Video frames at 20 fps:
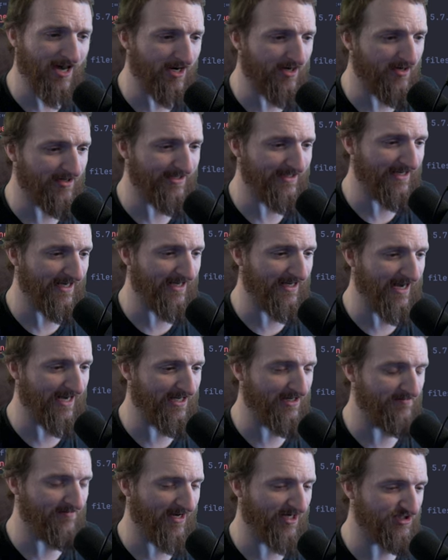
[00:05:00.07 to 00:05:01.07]
going to get
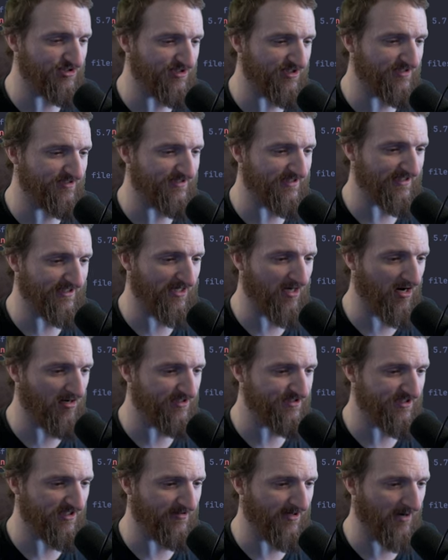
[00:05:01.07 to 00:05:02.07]
animations in a
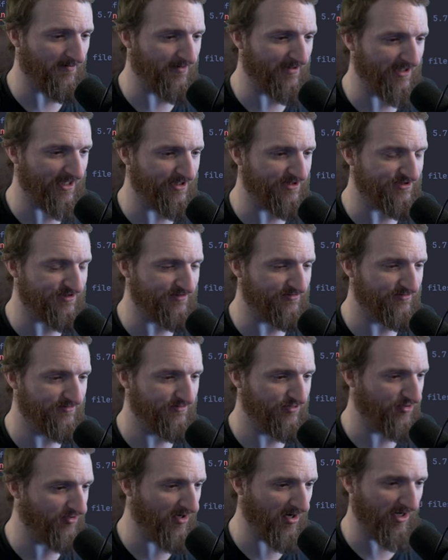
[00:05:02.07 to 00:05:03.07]
console application.
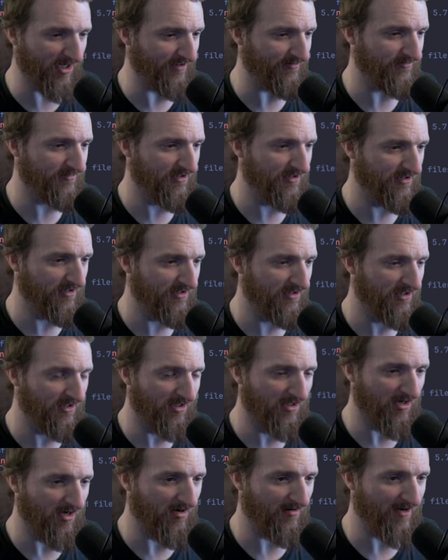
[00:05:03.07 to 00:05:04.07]
You're not.
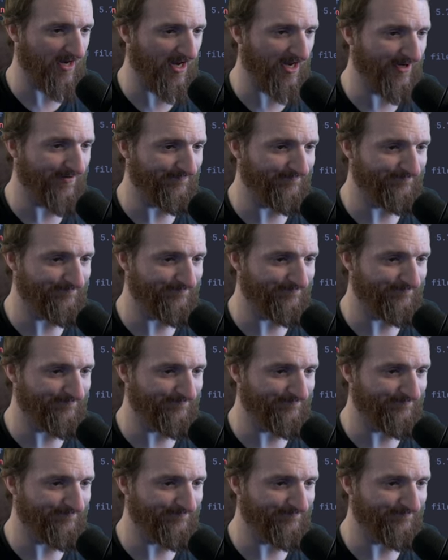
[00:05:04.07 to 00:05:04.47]
Okay.